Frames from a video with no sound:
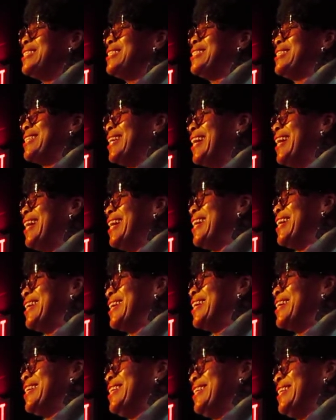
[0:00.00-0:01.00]
saying,
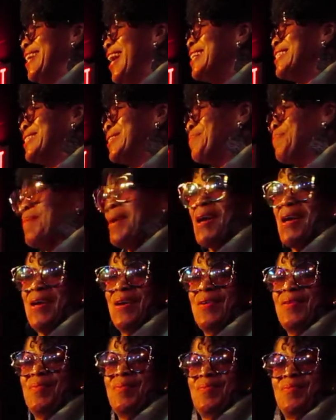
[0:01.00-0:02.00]
yes,
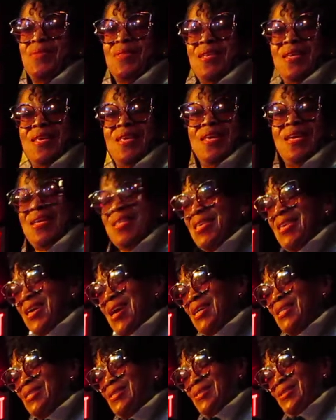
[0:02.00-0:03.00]
ma'am, and
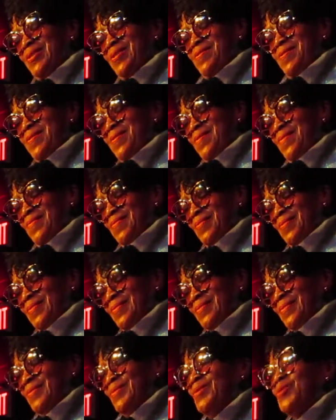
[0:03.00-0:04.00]
yes, sir,
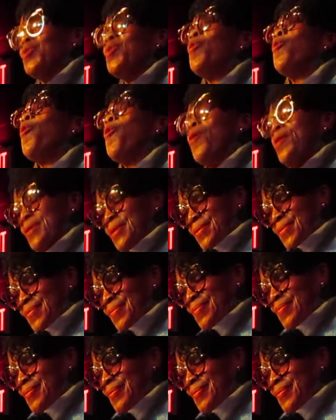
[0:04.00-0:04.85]
to a warden.